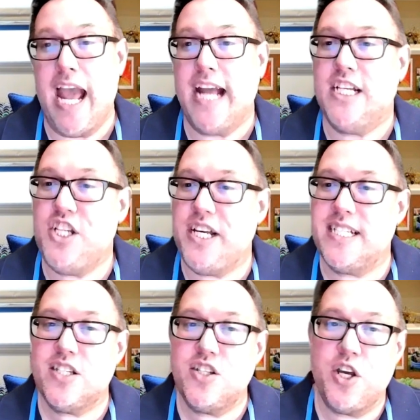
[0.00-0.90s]

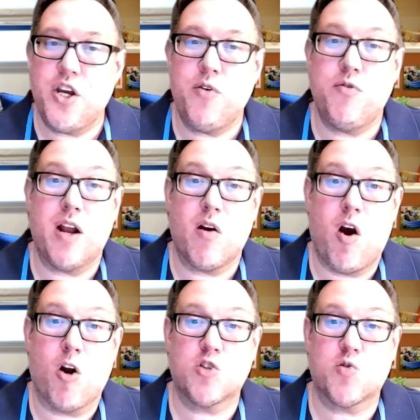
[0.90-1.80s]
Jesus knew their
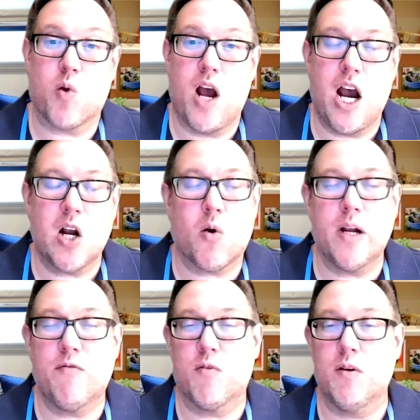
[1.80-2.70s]
hearts were
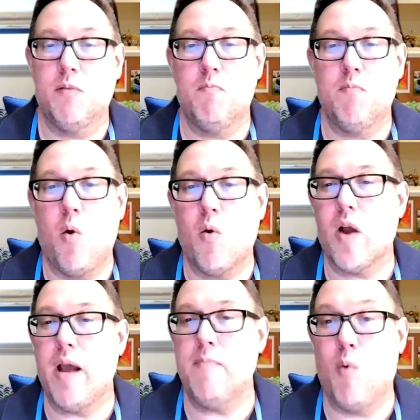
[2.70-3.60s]
hungering more
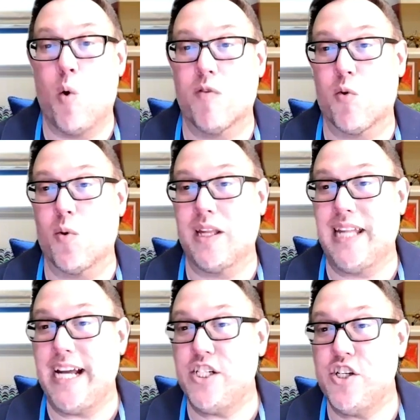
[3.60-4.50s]
and more for
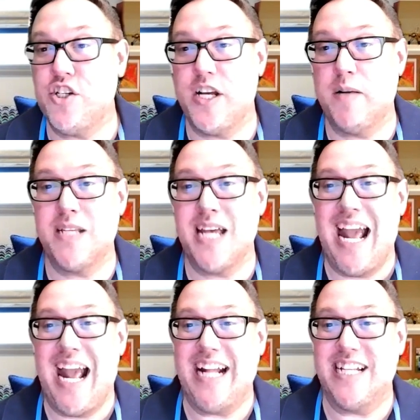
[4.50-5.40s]
relationships
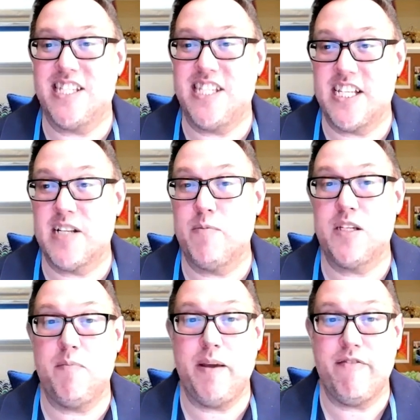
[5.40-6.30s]
and systems
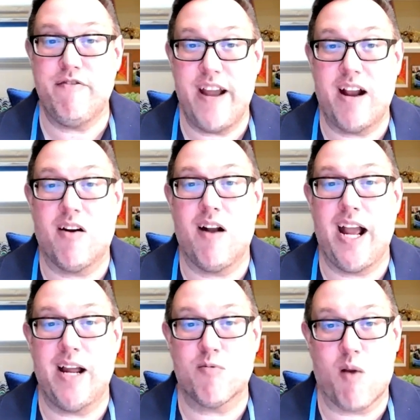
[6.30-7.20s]
to be fair
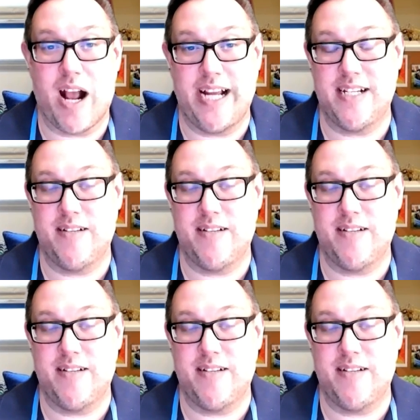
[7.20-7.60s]
and right.